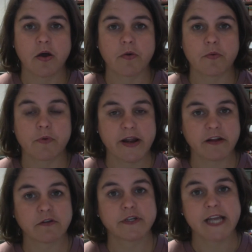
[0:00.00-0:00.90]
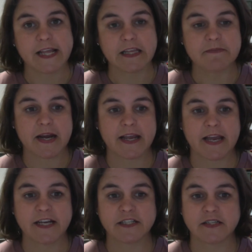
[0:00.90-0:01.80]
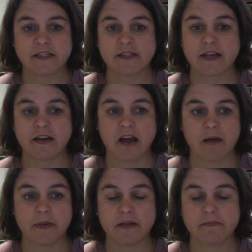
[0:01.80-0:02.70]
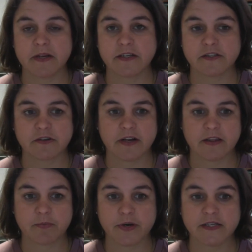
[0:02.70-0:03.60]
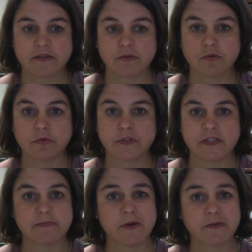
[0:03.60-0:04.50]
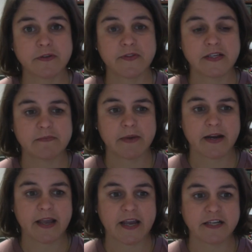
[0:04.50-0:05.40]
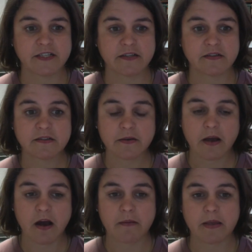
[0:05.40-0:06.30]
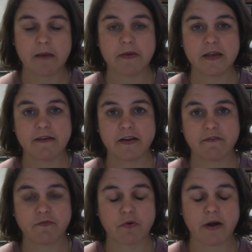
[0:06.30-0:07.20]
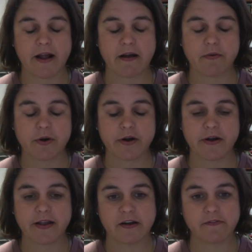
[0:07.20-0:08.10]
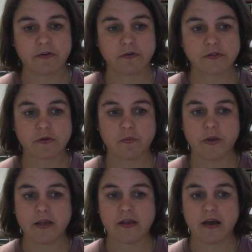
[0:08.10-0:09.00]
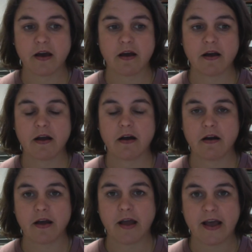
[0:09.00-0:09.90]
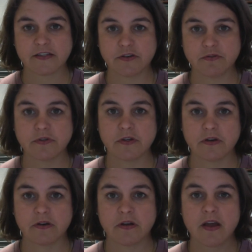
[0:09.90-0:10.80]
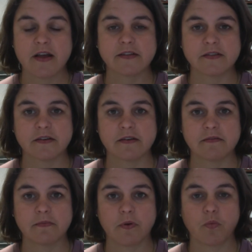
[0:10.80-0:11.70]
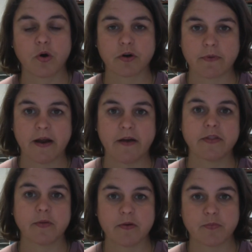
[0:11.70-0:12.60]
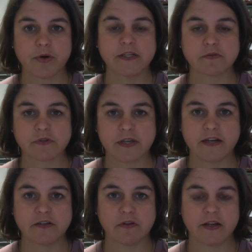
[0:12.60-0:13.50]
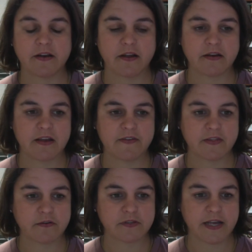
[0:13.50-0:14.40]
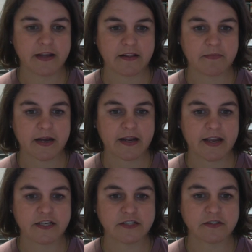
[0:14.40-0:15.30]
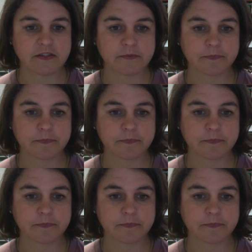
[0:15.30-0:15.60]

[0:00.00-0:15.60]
Regular daily medications cannot be administered at the preschool. Since most of these medications can be given in 4-hour intervals, we ask you to work around the preschool schedule in giving those daily medications.